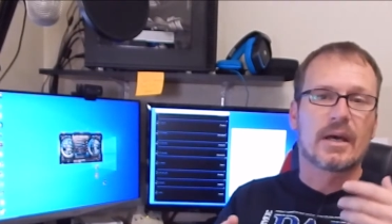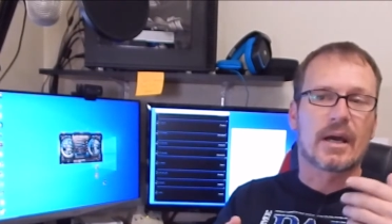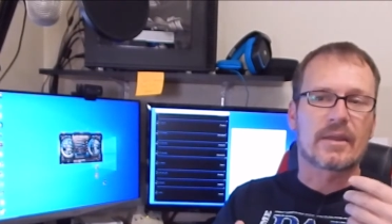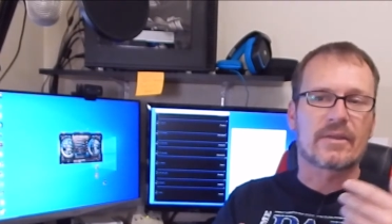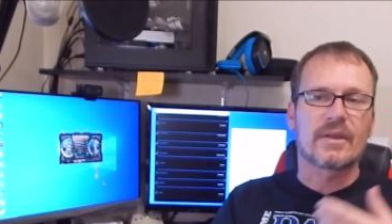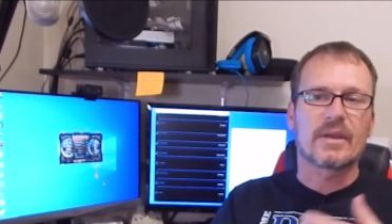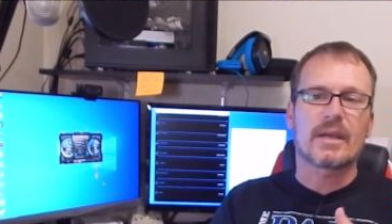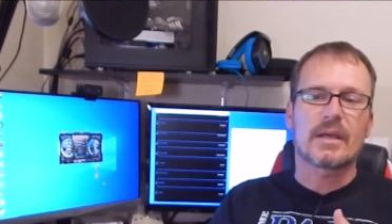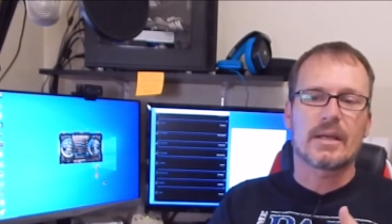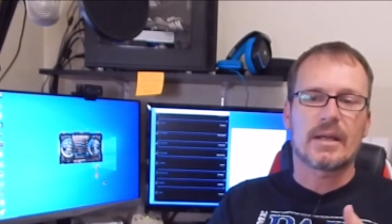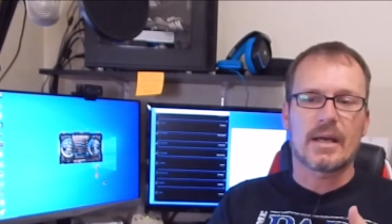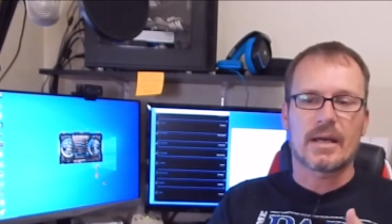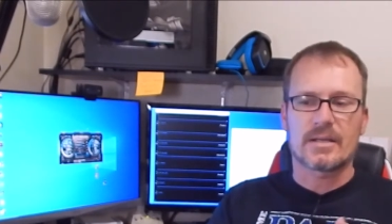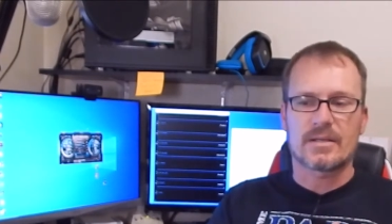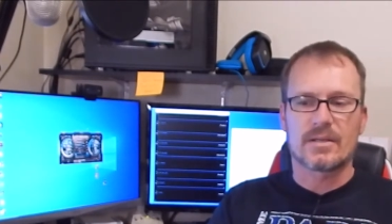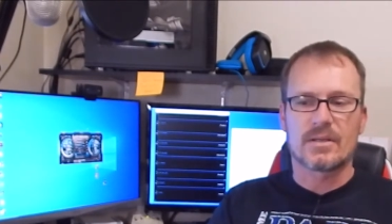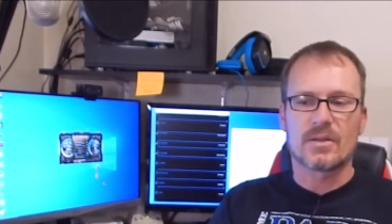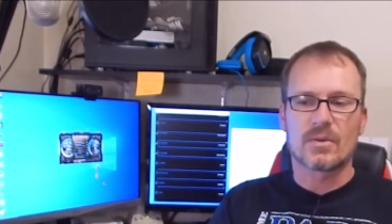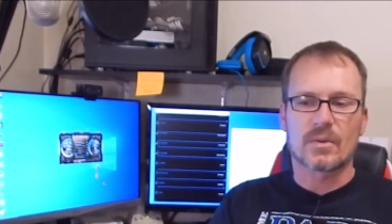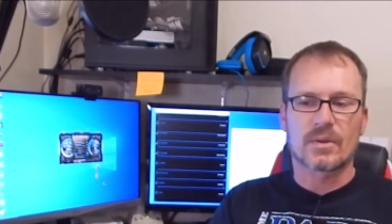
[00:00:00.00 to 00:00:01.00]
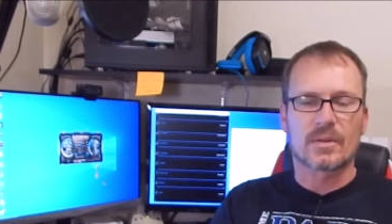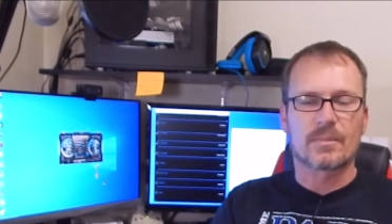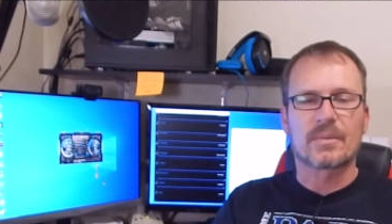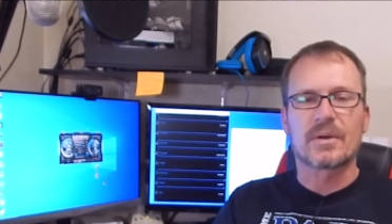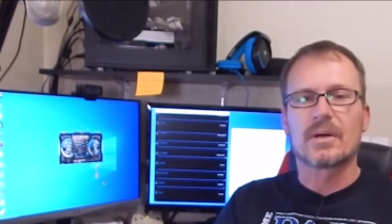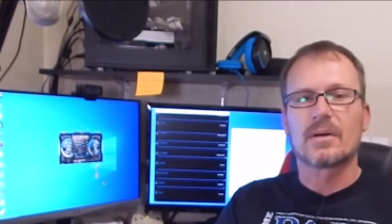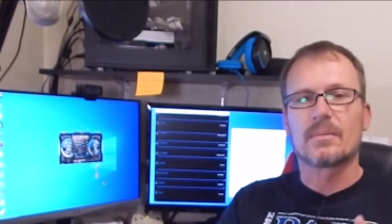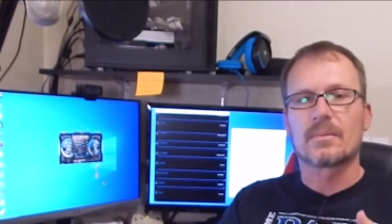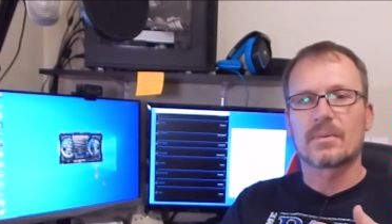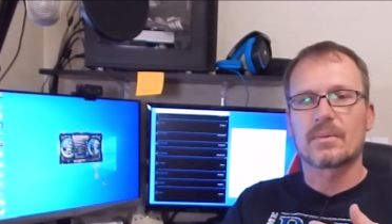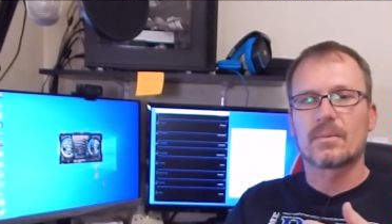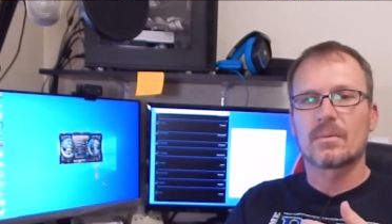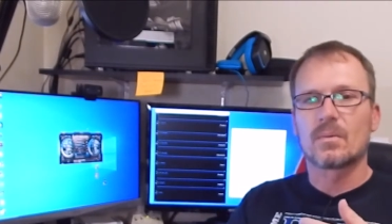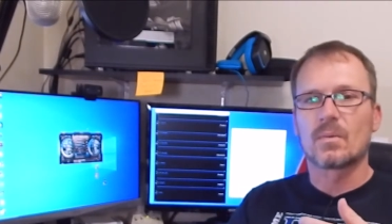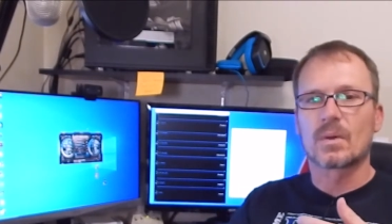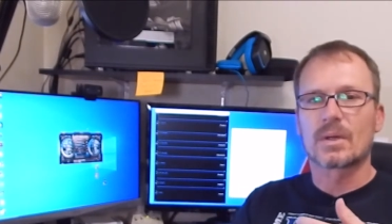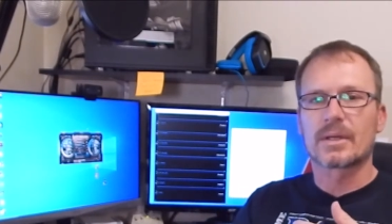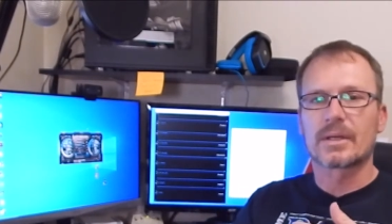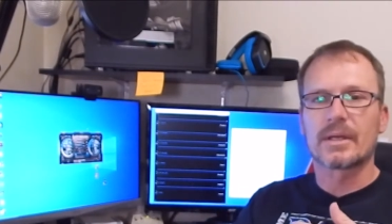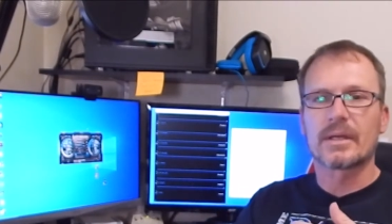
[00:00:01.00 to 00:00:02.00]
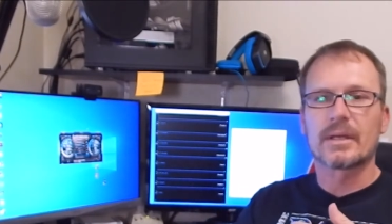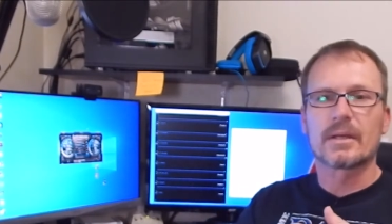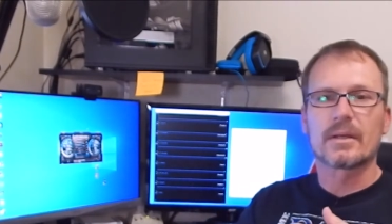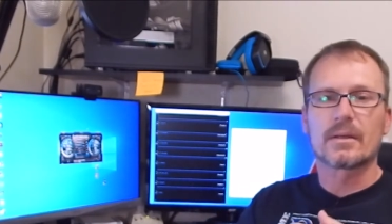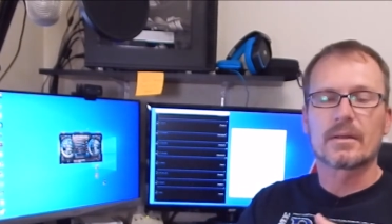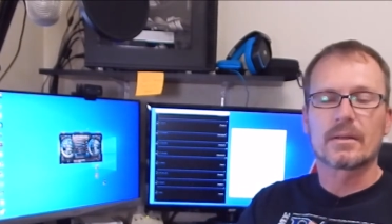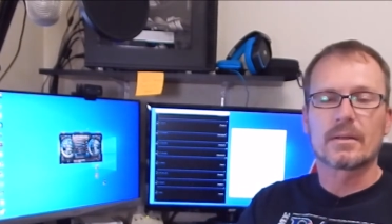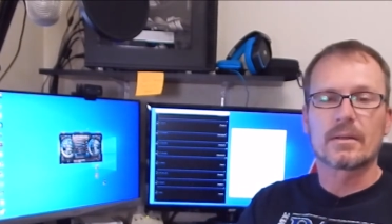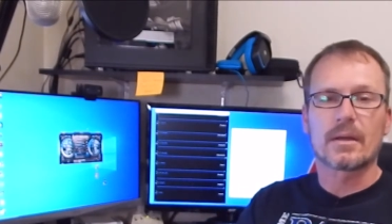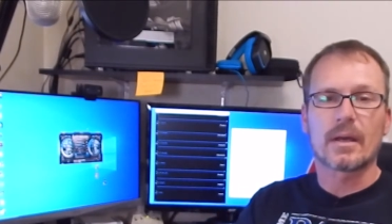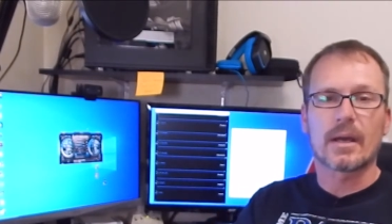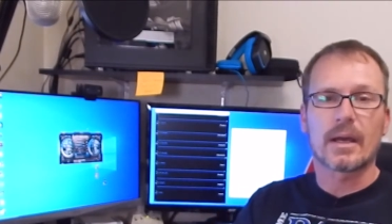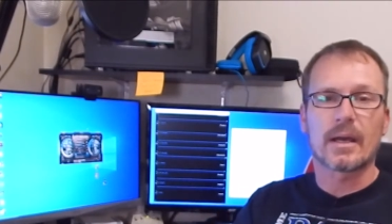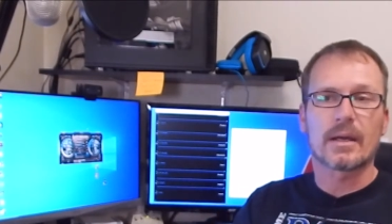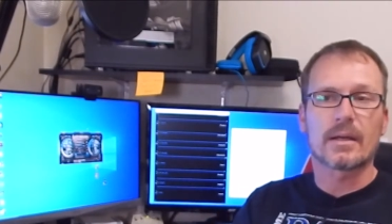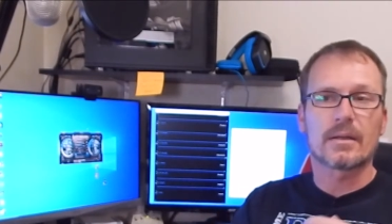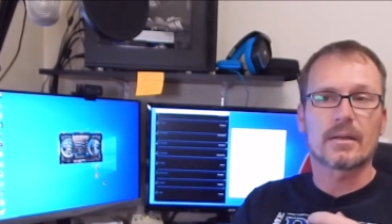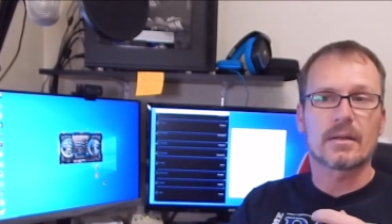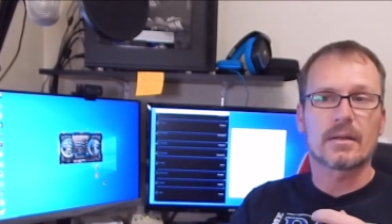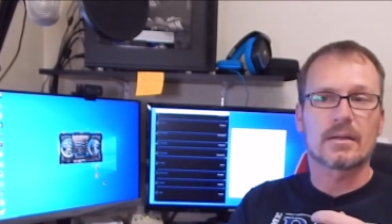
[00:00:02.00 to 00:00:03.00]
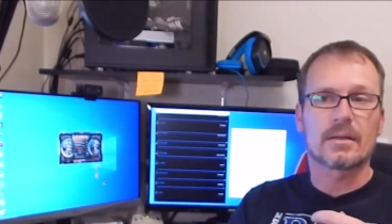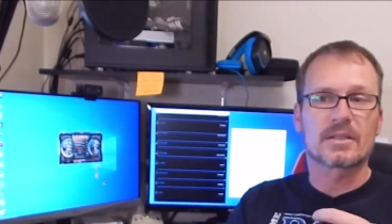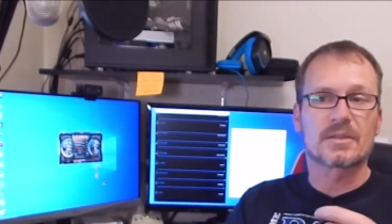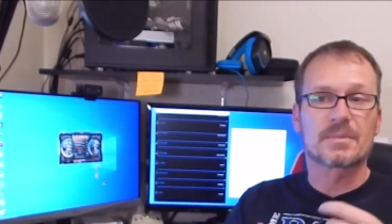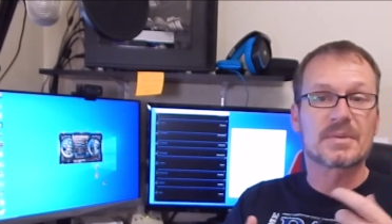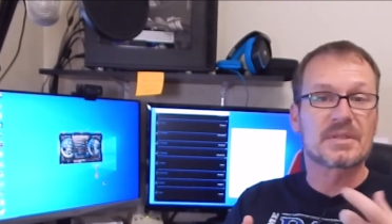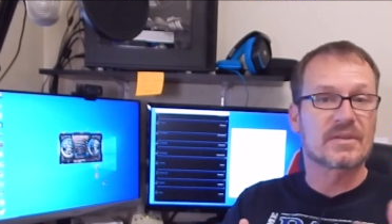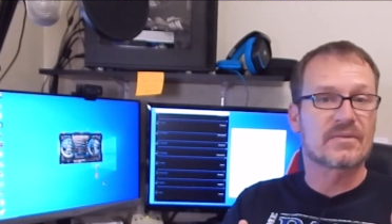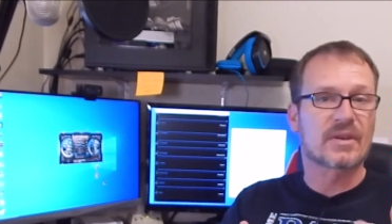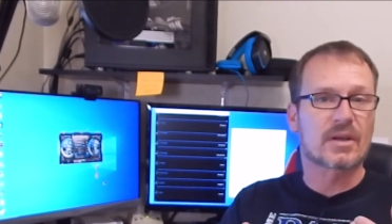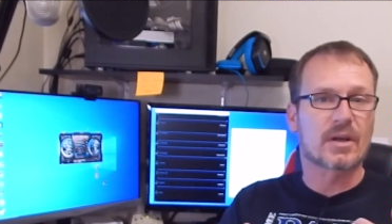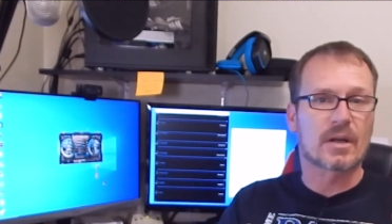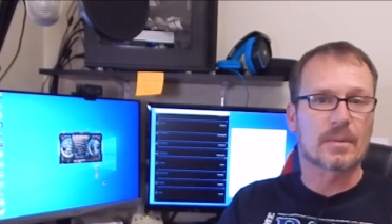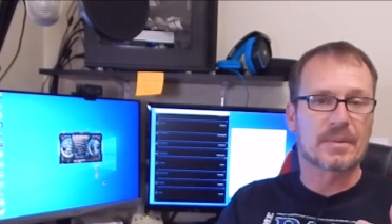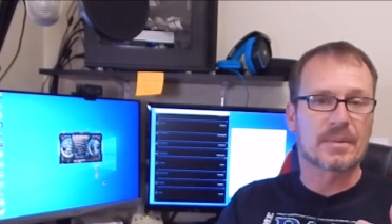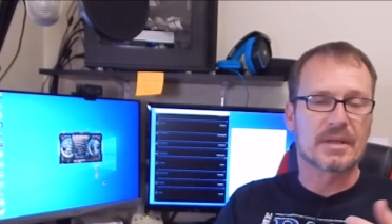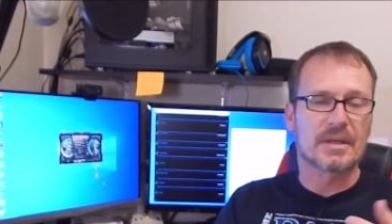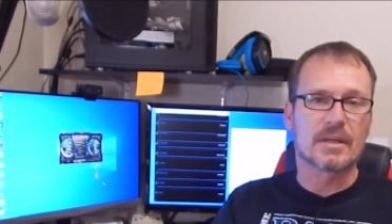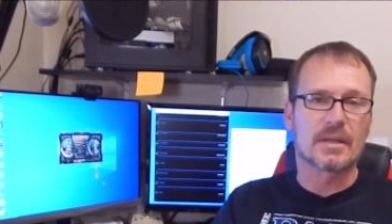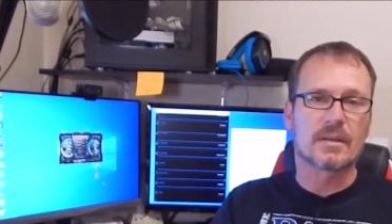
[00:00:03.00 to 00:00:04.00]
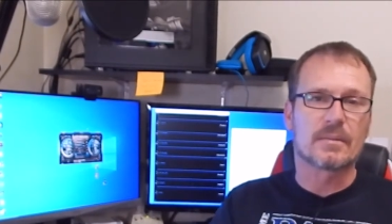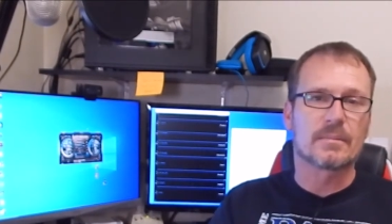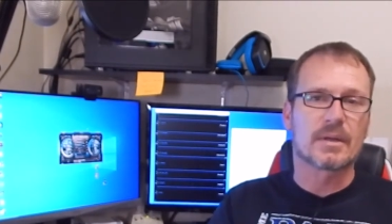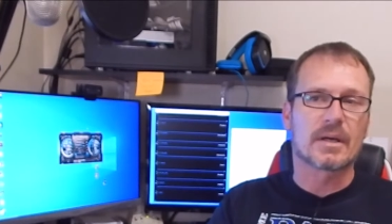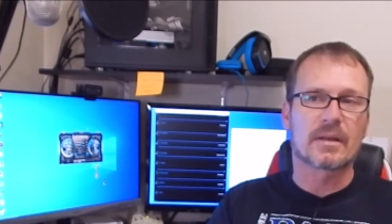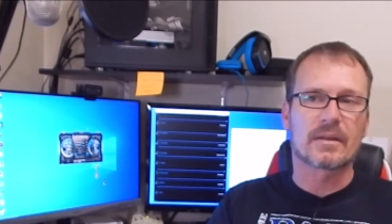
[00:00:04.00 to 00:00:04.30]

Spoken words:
I think it has to do with the pump working at a specific RPM.